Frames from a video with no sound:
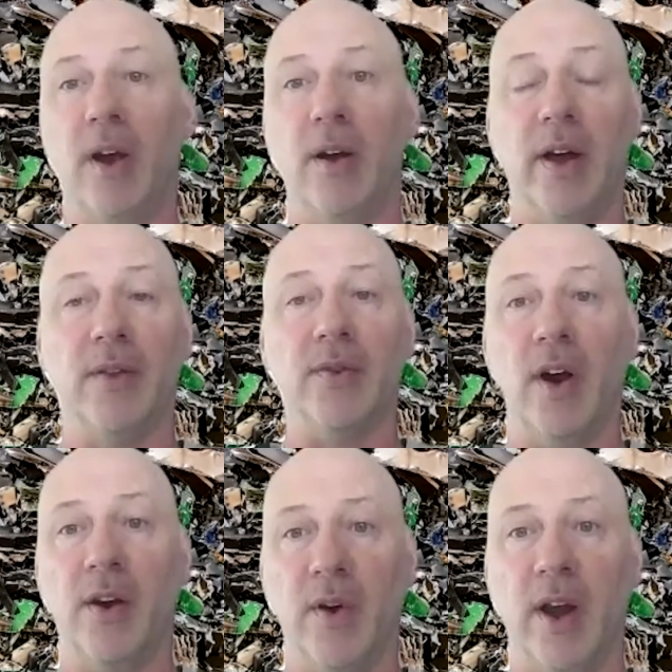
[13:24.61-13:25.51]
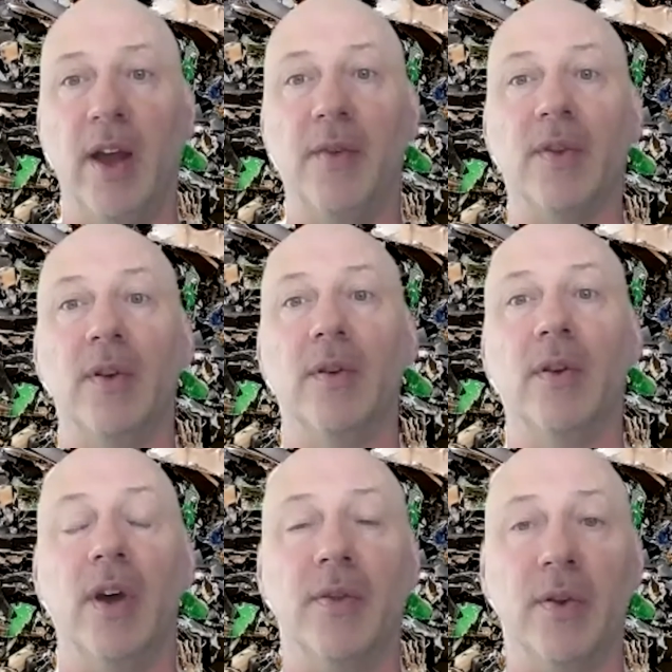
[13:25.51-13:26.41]
clients' hard drives and
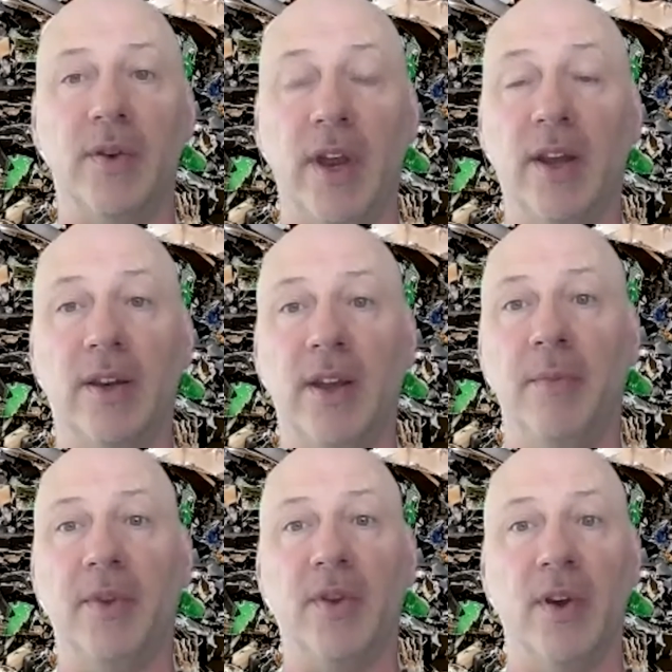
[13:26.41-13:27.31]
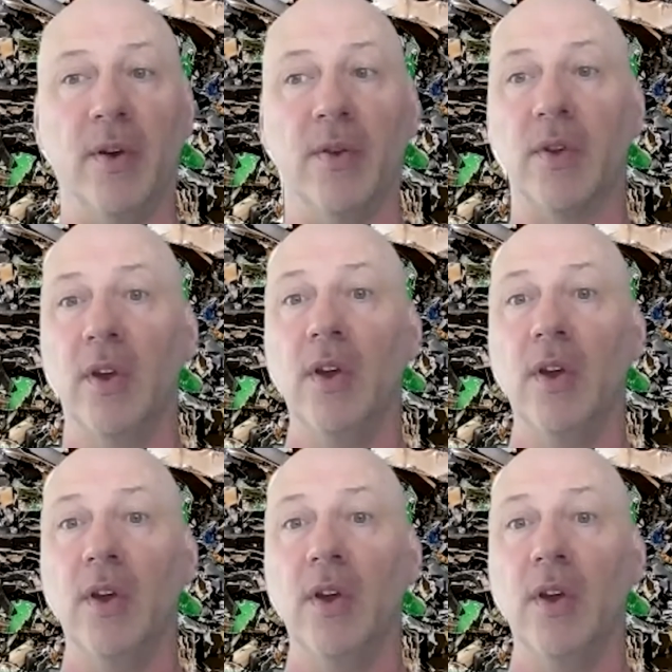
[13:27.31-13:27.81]
other data-containing materials.